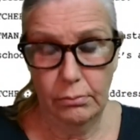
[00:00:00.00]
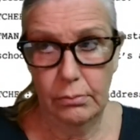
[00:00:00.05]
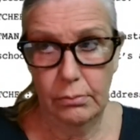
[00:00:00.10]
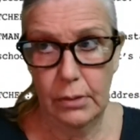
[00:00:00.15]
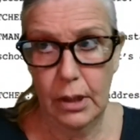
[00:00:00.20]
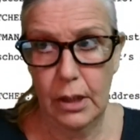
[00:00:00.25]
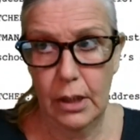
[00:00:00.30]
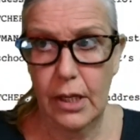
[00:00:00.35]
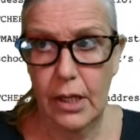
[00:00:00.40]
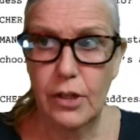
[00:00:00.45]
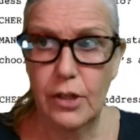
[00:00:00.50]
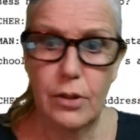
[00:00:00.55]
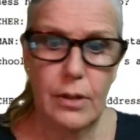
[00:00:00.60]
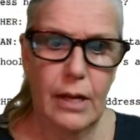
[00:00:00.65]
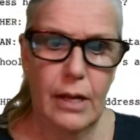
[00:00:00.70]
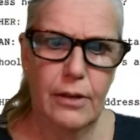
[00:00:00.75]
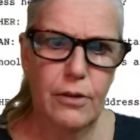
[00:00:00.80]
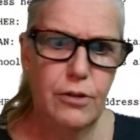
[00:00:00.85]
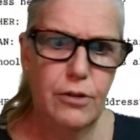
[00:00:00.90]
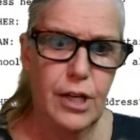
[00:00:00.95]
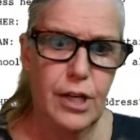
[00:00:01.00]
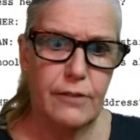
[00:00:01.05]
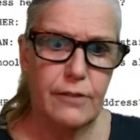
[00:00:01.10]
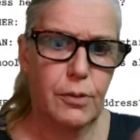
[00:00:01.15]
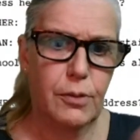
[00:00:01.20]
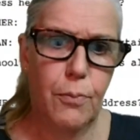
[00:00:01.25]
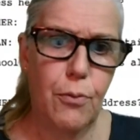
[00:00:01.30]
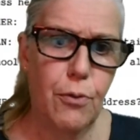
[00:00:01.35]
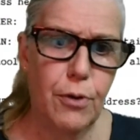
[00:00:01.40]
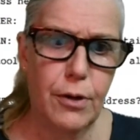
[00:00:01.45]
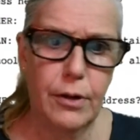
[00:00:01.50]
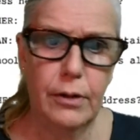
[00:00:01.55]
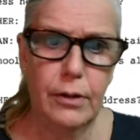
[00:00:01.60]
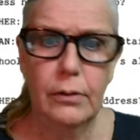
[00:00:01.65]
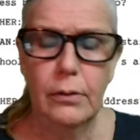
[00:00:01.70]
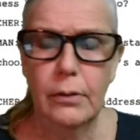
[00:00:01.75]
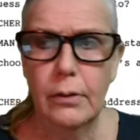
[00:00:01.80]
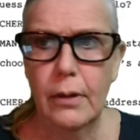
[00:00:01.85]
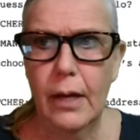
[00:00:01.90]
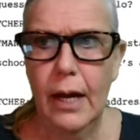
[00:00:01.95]
Uh, they they usually have some porn
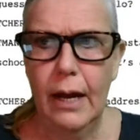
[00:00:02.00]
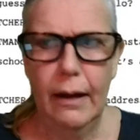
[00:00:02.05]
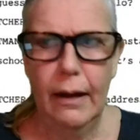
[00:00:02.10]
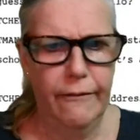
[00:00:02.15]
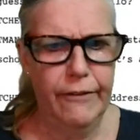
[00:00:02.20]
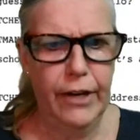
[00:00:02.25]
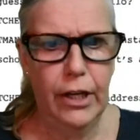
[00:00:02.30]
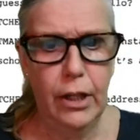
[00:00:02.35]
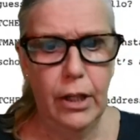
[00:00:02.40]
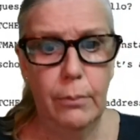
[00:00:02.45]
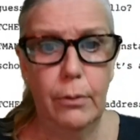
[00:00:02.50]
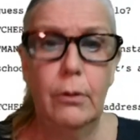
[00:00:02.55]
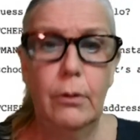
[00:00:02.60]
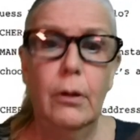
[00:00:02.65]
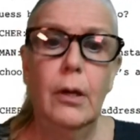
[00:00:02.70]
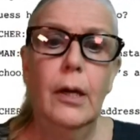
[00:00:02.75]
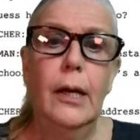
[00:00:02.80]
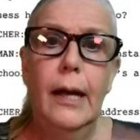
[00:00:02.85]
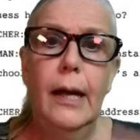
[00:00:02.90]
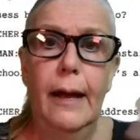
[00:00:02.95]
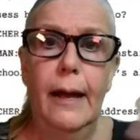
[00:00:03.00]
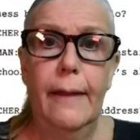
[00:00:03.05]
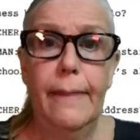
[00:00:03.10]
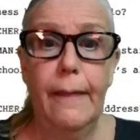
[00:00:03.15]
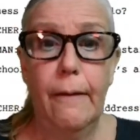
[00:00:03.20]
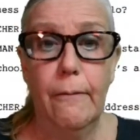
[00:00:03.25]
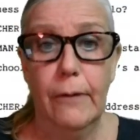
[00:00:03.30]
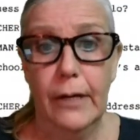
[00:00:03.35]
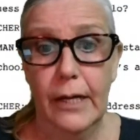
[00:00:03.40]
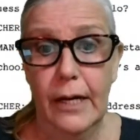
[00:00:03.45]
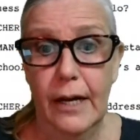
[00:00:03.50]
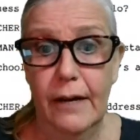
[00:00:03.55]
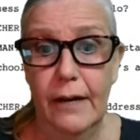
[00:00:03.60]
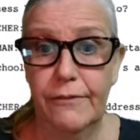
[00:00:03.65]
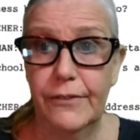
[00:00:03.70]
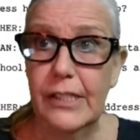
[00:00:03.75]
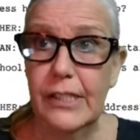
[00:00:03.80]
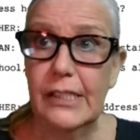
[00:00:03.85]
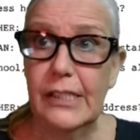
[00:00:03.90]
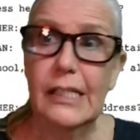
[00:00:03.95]
available, and they want to have
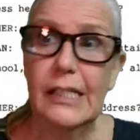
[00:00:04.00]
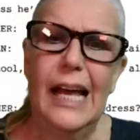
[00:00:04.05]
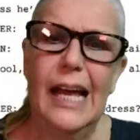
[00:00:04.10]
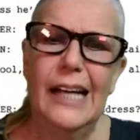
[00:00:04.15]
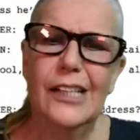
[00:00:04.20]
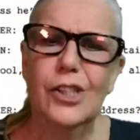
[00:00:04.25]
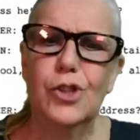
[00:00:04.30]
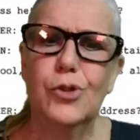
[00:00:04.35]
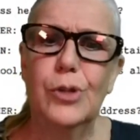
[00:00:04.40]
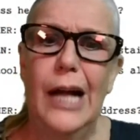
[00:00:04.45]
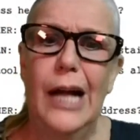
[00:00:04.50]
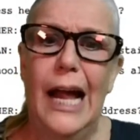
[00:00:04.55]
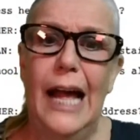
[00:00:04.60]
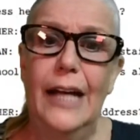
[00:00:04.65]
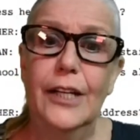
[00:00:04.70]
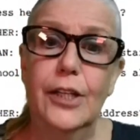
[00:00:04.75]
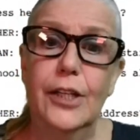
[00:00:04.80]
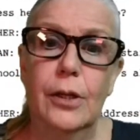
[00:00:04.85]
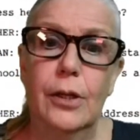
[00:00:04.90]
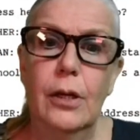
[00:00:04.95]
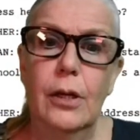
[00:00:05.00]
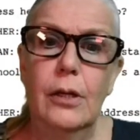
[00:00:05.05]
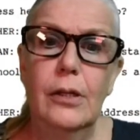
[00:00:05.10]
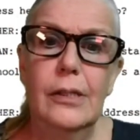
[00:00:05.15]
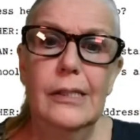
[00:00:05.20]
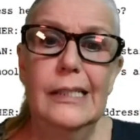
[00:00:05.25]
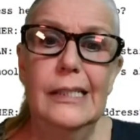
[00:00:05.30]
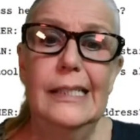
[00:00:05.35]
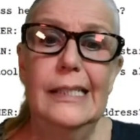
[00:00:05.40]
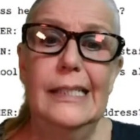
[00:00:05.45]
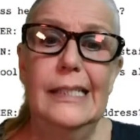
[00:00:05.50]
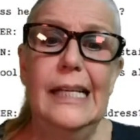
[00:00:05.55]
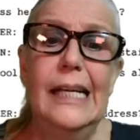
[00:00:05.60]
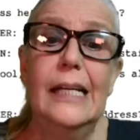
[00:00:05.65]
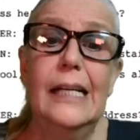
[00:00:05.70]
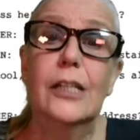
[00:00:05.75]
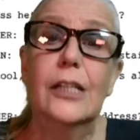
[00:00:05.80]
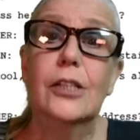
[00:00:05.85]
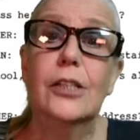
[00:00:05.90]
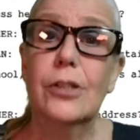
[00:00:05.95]
this extra added
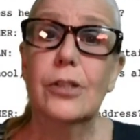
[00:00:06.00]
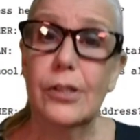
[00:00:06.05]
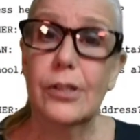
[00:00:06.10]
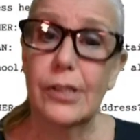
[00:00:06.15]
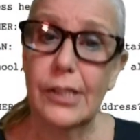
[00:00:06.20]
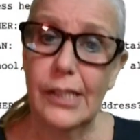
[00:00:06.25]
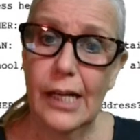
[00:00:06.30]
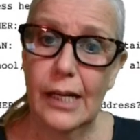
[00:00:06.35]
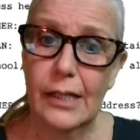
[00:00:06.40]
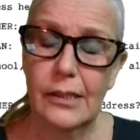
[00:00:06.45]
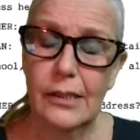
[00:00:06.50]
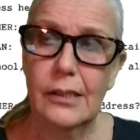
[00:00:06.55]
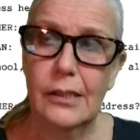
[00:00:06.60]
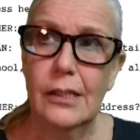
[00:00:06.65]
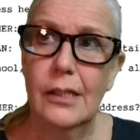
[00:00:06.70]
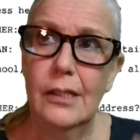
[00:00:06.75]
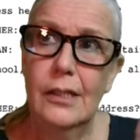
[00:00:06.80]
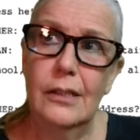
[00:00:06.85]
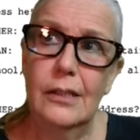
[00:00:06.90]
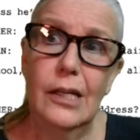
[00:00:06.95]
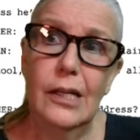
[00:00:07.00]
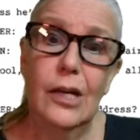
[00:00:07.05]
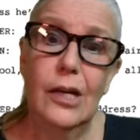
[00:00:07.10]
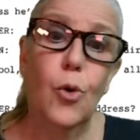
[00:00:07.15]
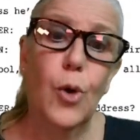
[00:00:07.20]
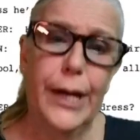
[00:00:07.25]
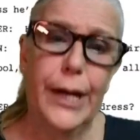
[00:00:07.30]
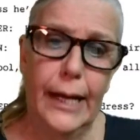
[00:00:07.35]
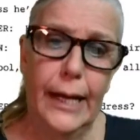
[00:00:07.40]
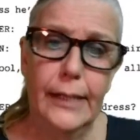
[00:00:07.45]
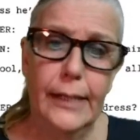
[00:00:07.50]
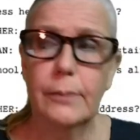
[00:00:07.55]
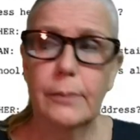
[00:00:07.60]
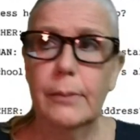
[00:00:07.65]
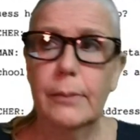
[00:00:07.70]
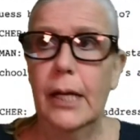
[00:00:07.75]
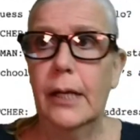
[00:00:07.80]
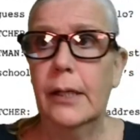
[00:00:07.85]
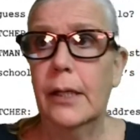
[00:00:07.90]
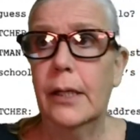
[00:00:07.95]
zing to their sex, the orgasm,
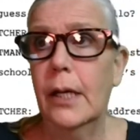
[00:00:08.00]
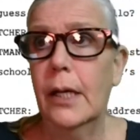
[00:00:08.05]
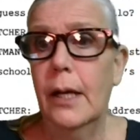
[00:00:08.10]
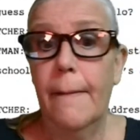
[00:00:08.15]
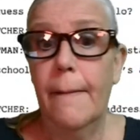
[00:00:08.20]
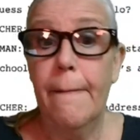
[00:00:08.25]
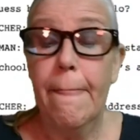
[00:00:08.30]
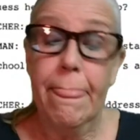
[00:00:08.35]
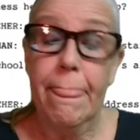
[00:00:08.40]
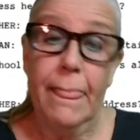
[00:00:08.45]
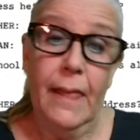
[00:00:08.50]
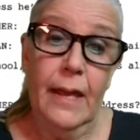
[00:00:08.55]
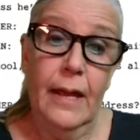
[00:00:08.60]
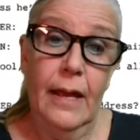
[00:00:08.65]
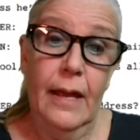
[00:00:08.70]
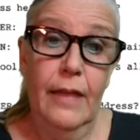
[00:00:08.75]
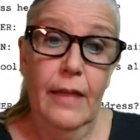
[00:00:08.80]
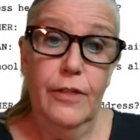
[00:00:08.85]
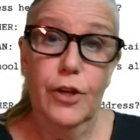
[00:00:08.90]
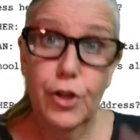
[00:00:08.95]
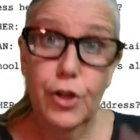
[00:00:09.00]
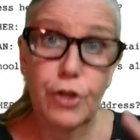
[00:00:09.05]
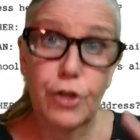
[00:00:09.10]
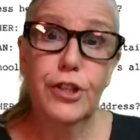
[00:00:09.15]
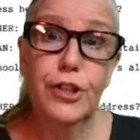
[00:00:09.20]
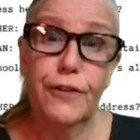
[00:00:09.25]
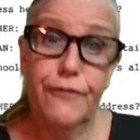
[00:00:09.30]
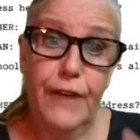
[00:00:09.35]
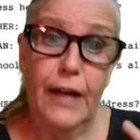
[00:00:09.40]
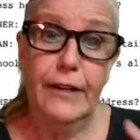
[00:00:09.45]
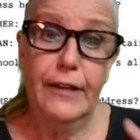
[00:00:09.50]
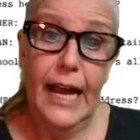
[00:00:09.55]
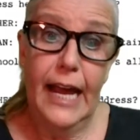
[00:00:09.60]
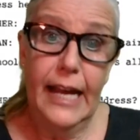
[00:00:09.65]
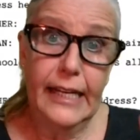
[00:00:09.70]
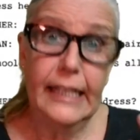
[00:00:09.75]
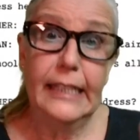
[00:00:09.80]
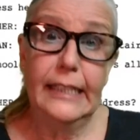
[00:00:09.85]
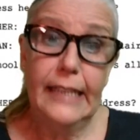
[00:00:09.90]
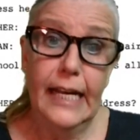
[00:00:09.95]
and they're usually found
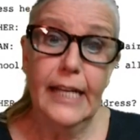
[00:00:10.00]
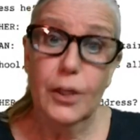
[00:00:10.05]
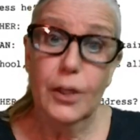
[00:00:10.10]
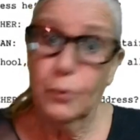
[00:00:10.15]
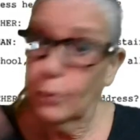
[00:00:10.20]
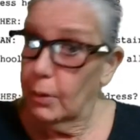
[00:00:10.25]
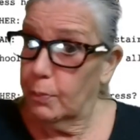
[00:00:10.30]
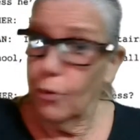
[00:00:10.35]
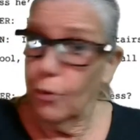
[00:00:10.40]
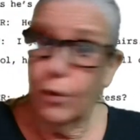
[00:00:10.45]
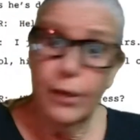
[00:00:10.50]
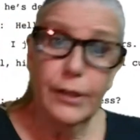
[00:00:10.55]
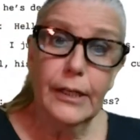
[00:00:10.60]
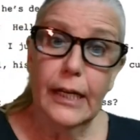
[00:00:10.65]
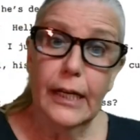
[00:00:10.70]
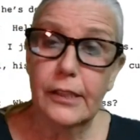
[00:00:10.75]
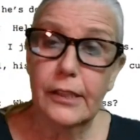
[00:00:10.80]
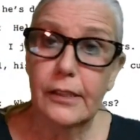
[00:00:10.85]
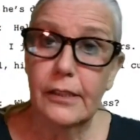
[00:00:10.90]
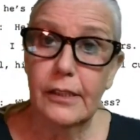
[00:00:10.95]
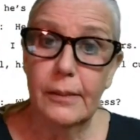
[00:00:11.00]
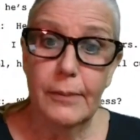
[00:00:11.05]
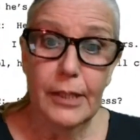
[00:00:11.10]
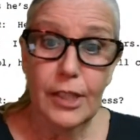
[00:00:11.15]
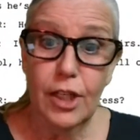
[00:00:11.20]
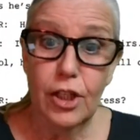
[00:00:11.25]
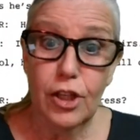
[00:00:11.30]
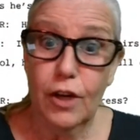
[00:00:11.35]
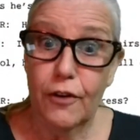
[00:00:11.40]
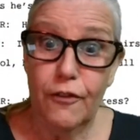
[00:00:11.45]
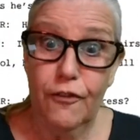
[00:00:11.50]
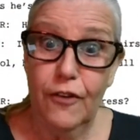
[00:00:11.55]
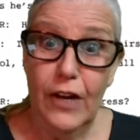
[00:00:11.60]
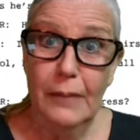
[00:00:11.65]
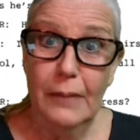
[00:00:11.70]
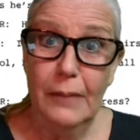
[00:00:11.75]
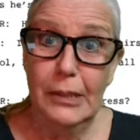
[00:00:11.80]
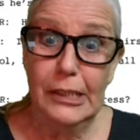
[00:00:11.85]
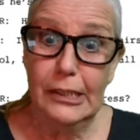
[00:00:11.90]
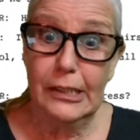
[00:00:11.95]
hanging naked with porn next to them. And then their
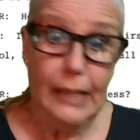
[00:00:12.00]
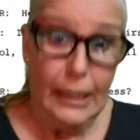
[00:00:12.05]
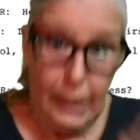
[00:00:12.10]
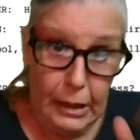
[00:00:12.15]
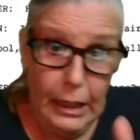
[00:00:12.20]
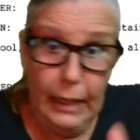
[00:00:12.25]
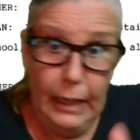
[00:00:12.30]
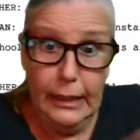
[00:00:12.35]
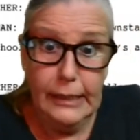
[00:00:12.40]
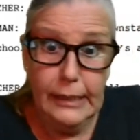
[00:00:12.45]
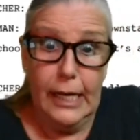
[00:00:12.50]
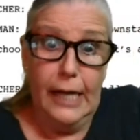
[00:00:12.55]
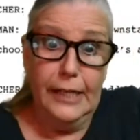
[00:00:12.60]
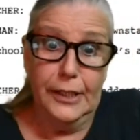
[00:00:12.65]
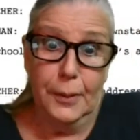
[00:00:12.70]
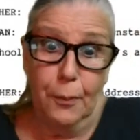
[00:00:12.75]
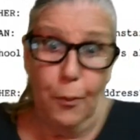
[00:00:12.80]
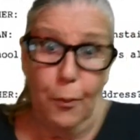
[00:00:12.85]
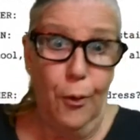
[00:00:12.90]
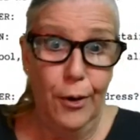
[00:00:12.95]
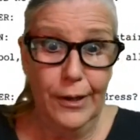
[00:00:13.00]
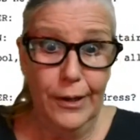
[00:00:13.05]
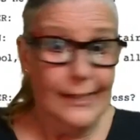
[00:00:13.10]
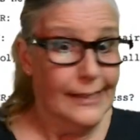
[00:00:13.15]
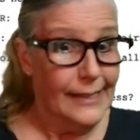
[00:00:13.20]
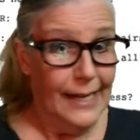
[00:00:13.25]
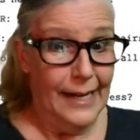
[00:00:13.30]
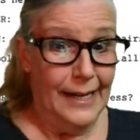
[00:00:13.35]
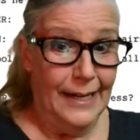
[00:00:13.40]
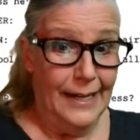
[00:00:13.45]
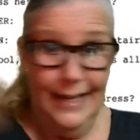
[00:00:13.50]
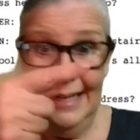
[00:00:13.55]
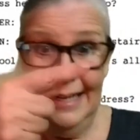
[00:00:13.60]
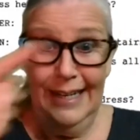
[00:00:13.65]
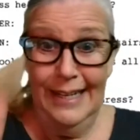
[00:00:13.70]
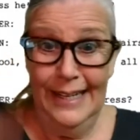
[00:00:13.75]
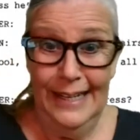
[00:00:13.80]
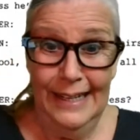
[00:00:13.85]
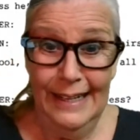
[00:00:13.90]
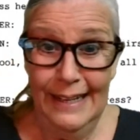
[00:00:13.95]
families are like, yeah, let's hide the porn and say
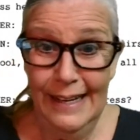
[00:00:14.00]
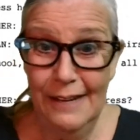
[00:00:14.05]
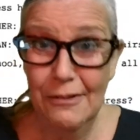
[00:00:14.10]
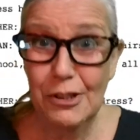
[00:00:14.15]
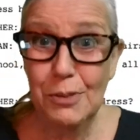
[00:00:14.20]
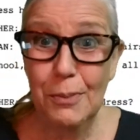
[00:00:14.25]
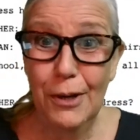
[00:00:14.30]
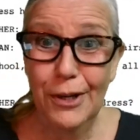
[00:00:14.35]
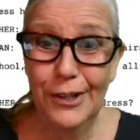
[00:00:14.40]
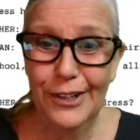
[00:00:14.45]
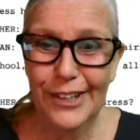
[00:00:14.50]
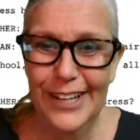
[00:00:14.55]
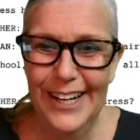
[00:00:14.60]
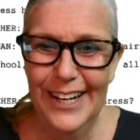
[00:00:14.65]
he was murdered,